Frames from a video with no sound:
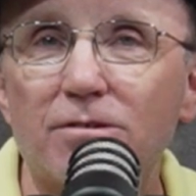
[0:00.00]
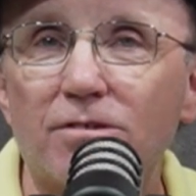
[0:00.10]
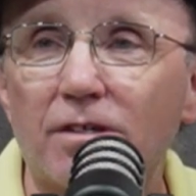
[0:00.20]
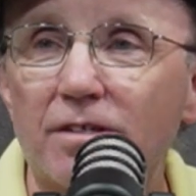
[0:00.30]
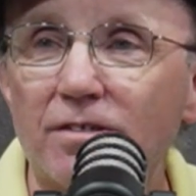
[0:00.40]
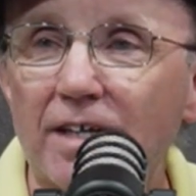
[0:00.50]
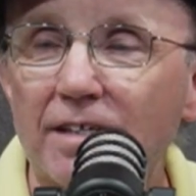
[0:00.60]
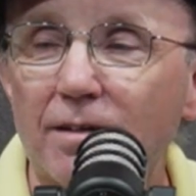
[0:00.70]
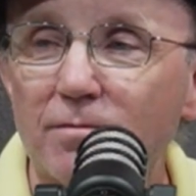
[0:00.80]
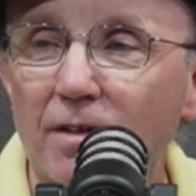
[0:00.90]
was just
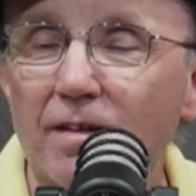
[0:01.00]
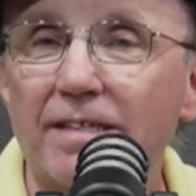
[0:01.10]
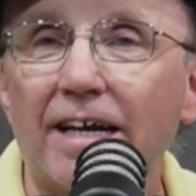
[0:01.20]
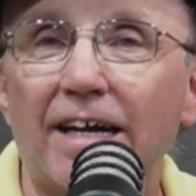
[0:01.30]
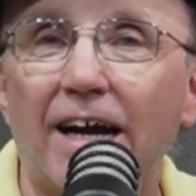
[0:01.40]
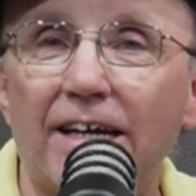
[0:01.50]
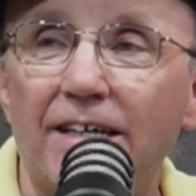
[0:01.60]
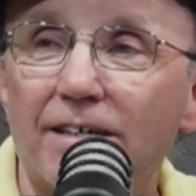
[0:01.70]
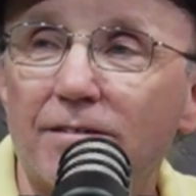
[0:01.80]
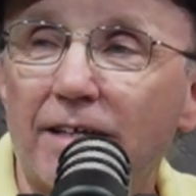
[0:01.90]
injecting himself like that guy
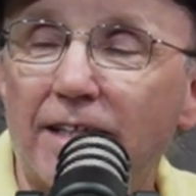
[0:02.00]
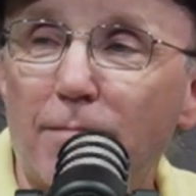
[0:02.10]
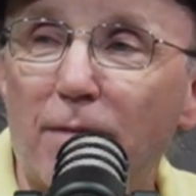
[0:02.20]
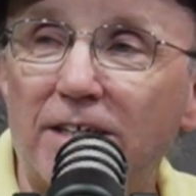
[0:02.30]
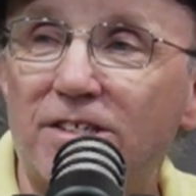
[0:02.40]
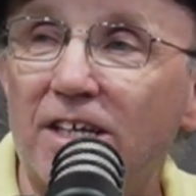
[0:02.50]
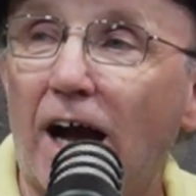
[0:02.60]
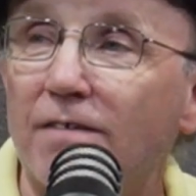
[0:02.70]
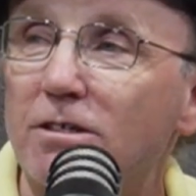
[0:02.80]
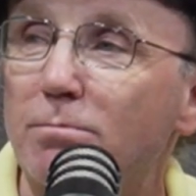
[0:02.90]
that they based the
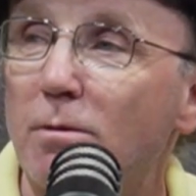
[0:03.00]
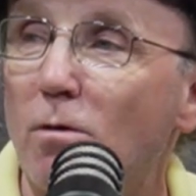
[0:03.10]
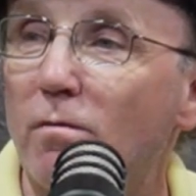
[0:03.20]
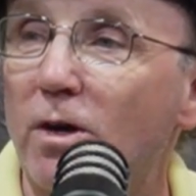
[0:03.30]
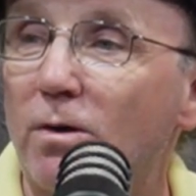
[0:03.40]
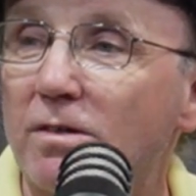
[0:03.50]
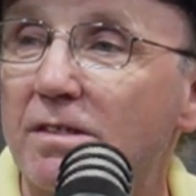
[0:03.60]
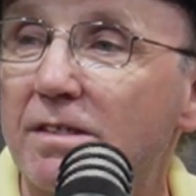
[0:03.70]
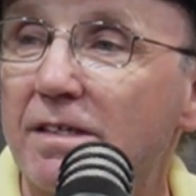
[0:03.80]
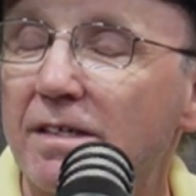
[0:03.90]
Irishman movie
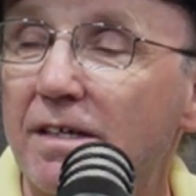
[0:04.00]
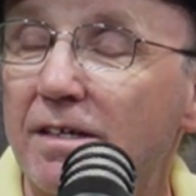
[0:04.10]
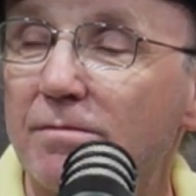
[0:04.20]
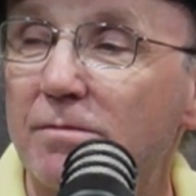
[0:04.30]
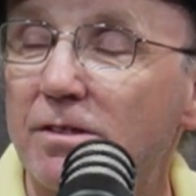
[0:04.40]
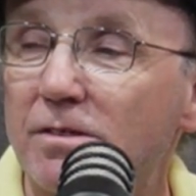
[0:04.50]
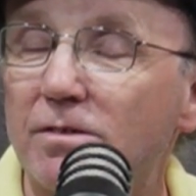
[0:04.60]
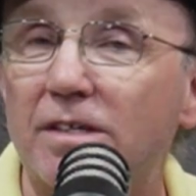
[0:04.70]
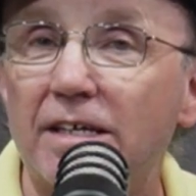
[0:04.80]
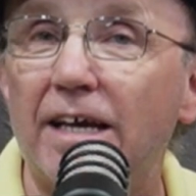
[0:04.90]
on. Did
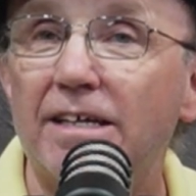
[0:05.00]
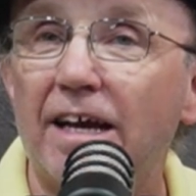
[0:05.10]
you see?